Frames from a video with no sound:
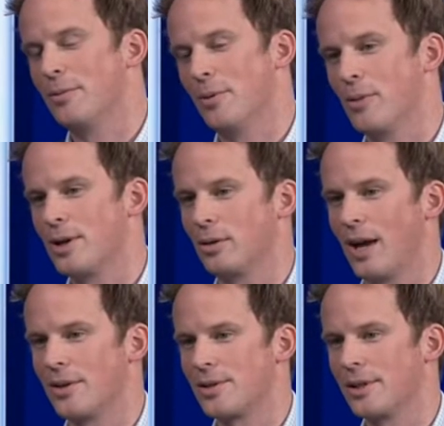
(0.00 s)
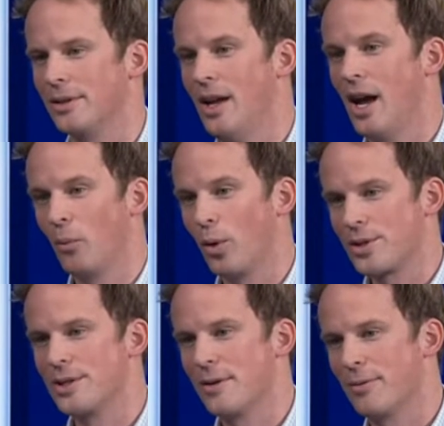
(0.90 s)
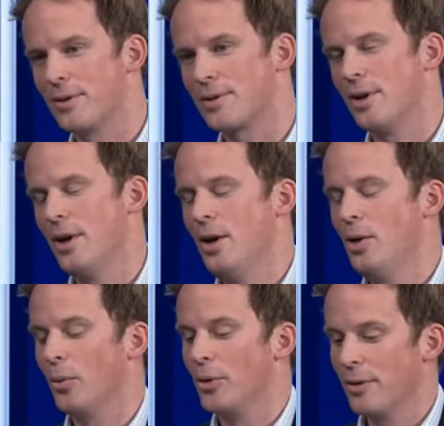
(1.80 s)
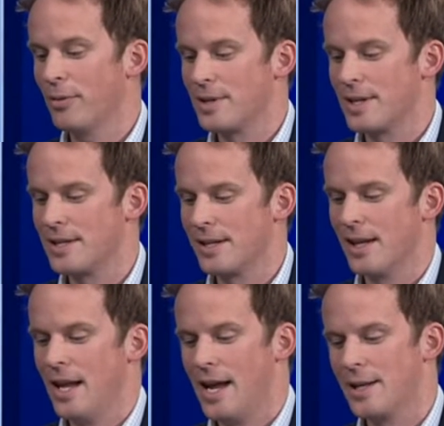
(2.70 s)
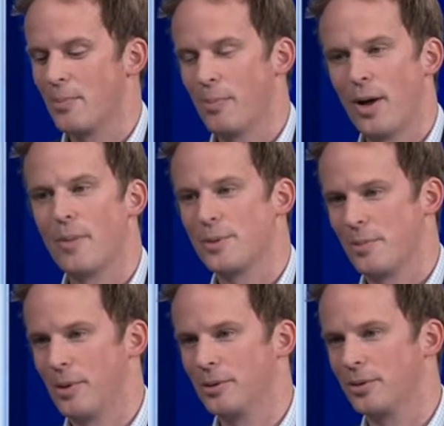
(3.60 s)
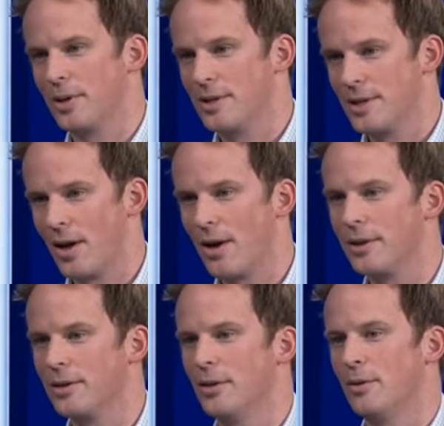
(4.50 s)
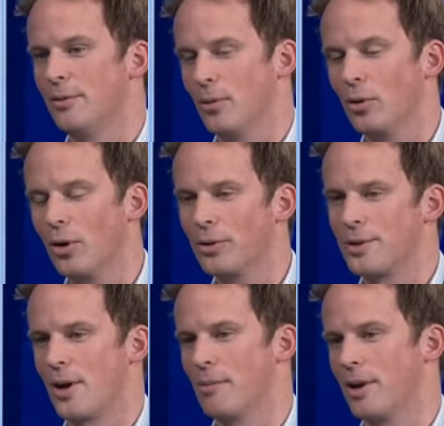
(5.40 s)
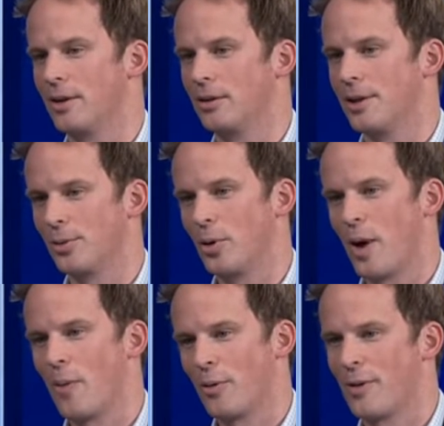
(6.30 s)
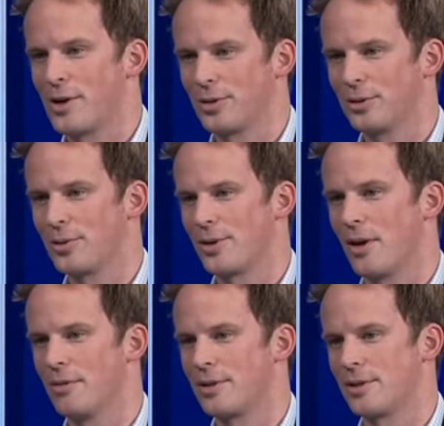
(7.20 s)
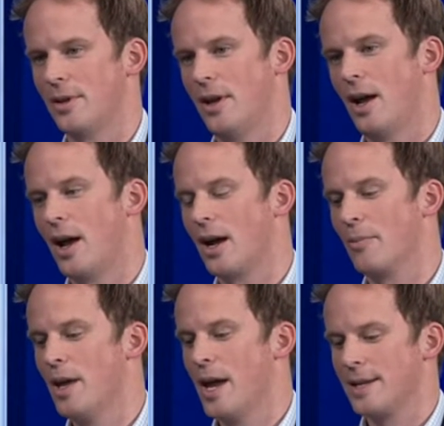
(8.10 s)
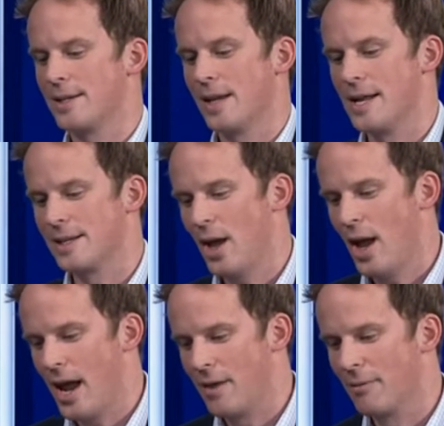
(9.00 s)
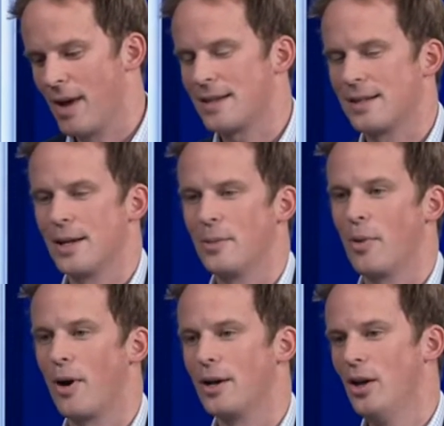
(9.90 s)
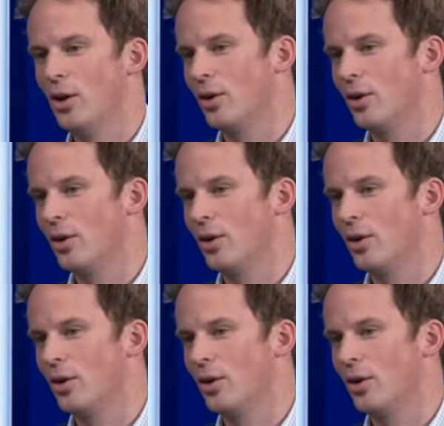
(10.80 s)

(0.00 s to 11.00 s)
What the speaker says: for rental housing. And what's the difference? Well, the difference is it's purpose-built and designed for long-term rental. It's all about professional service. It's invested in by